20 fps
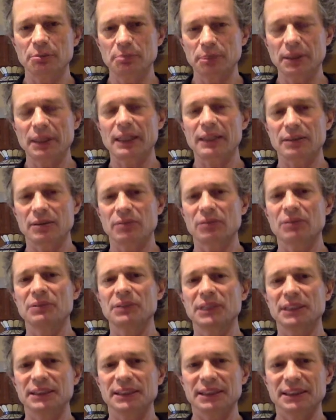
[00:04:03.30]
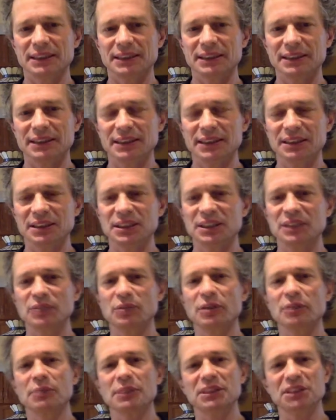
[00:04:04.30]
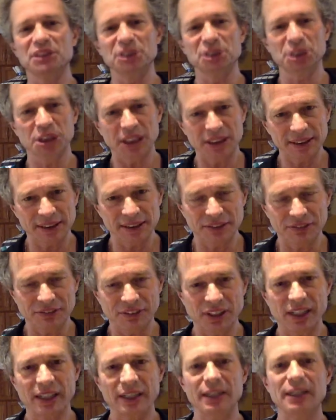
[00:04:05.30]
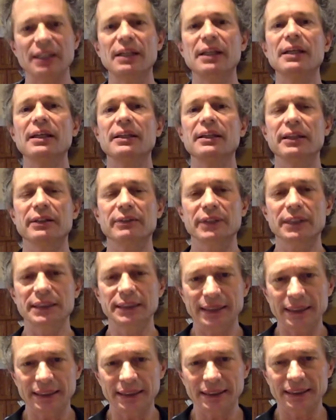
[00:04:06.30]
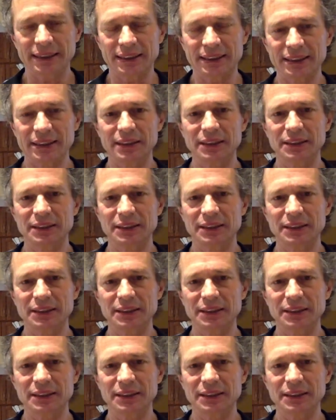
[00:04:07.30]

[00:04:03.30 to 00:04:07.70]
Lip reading: apply to our own existence, such as one must justify their existence.